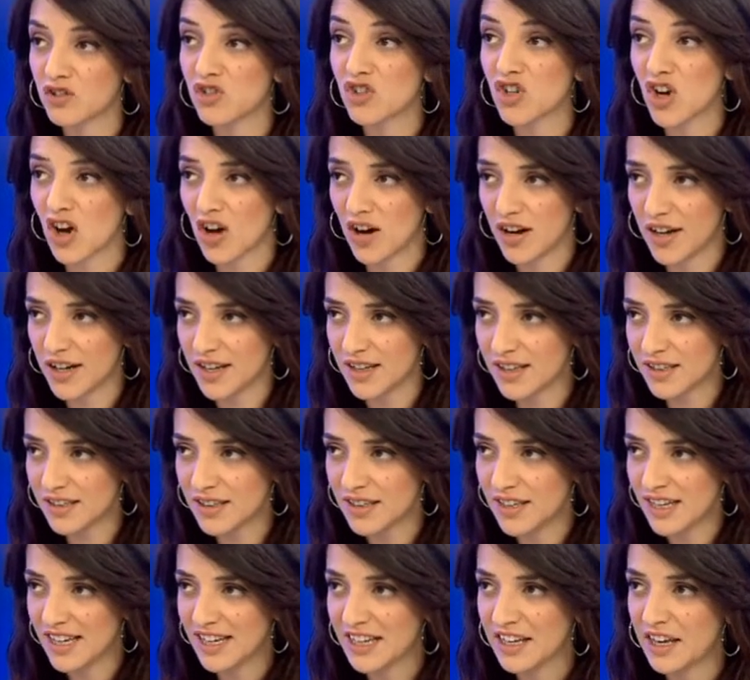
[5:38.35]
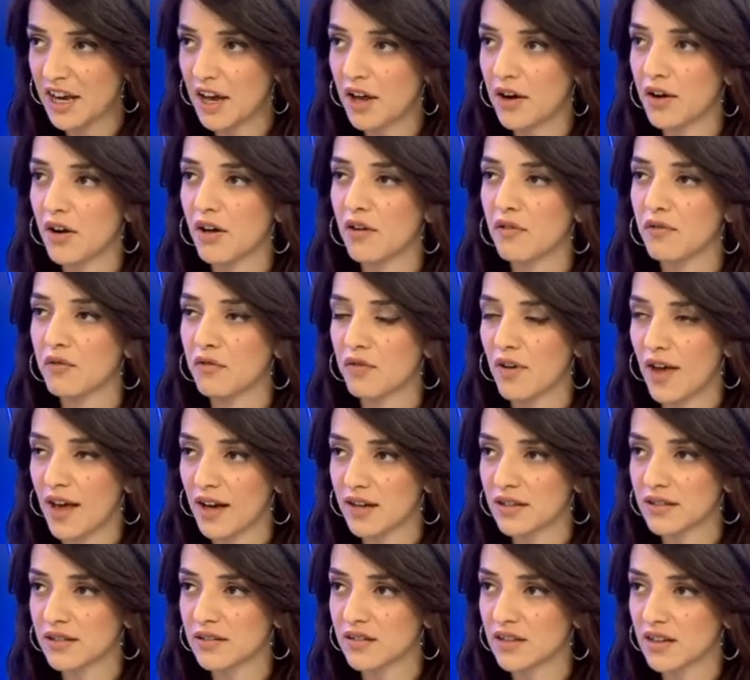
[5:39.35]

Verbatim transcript: China can affect,